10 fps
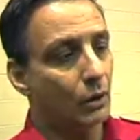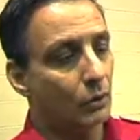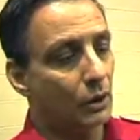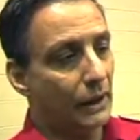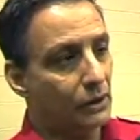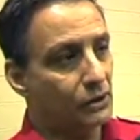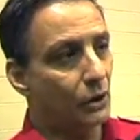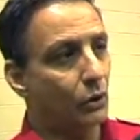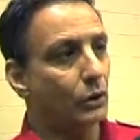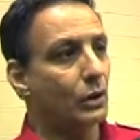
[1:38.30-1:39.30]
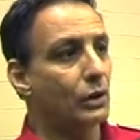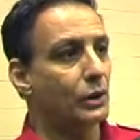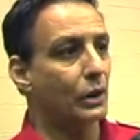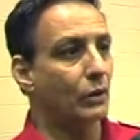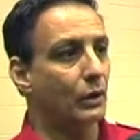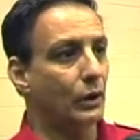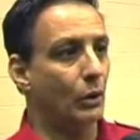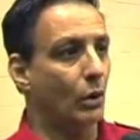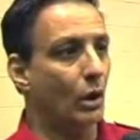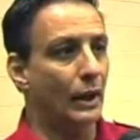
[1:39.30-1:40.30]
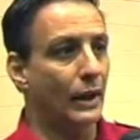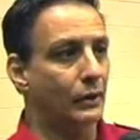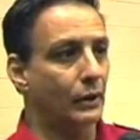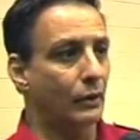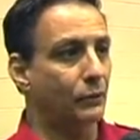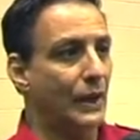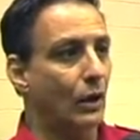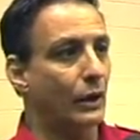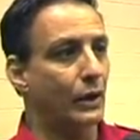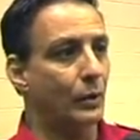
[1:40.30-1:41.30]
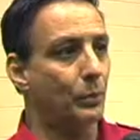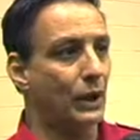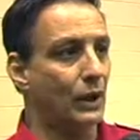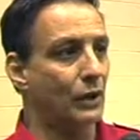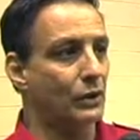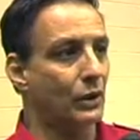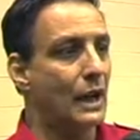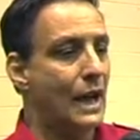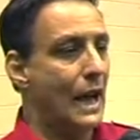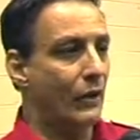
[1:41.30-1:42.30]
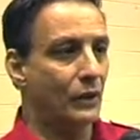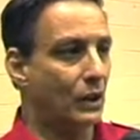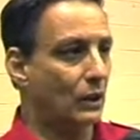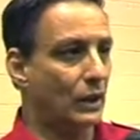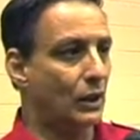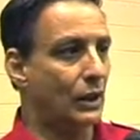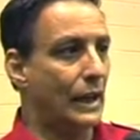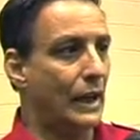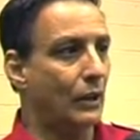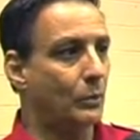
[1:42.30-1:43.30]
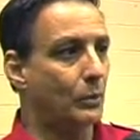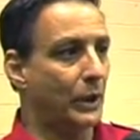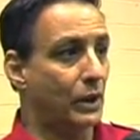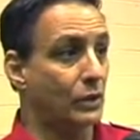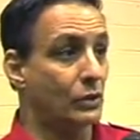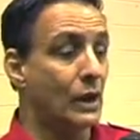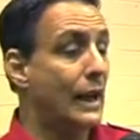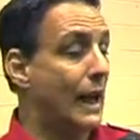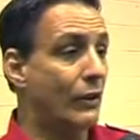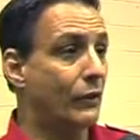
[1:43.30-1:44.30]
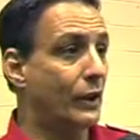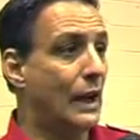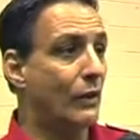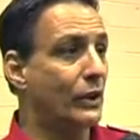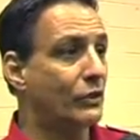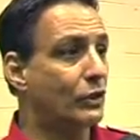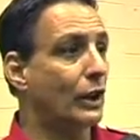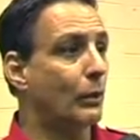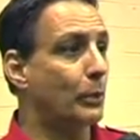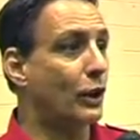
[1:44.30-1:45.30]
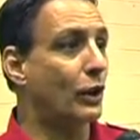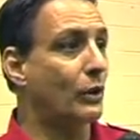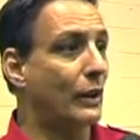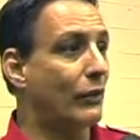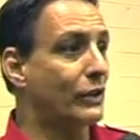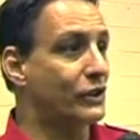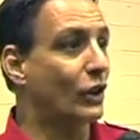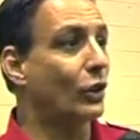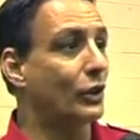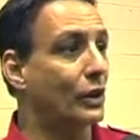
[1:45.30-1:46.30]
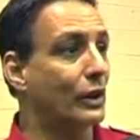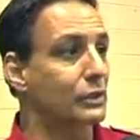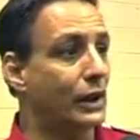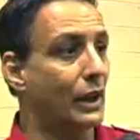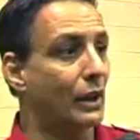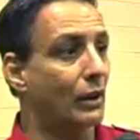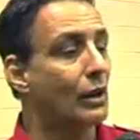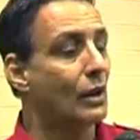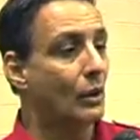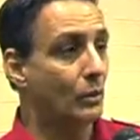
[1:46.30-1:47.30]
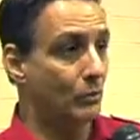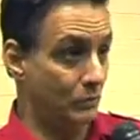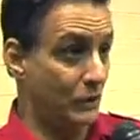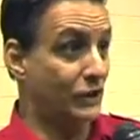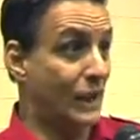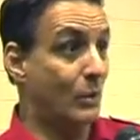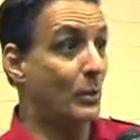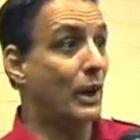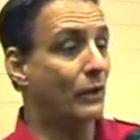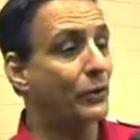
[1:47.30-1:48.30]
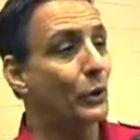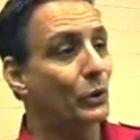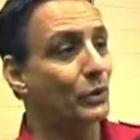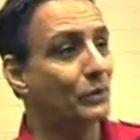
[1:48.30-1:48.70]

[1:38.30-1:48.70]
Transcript: lean cylinders and all that fouling of the plugs and having to clear it out, because every little bird, every cylinder is getting the same amount of food.